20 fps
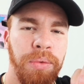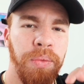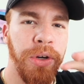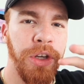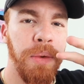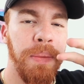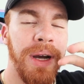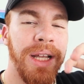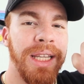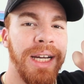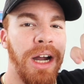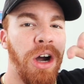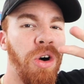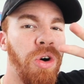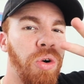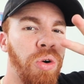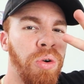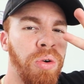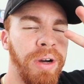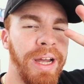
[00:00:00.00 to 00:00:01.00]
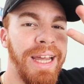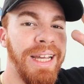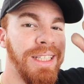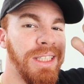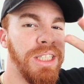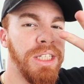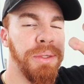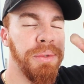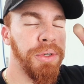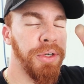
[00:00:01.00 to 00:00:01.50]
you buy like a whole
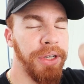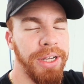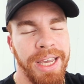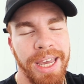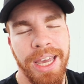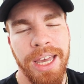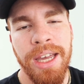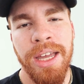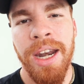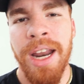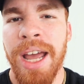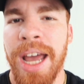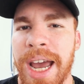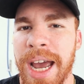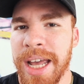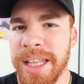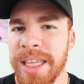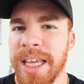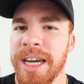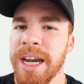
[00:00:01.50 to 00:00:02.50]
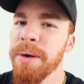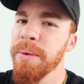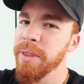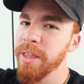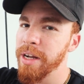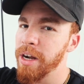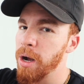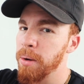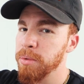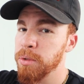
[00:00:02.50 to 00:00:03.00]
interior kit and then
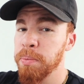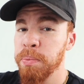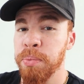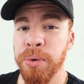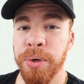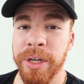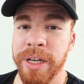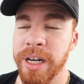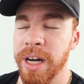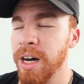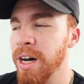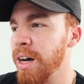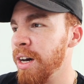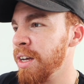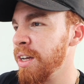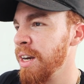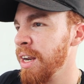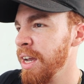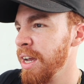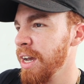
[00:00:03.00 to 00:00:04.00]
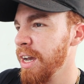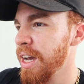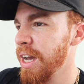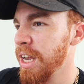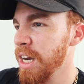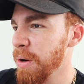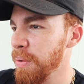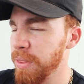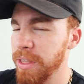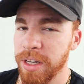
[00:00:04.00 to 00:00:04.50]
everything comes pre-cut
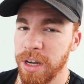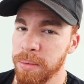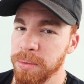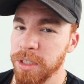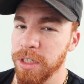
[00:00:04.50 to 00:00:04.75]
and everything comes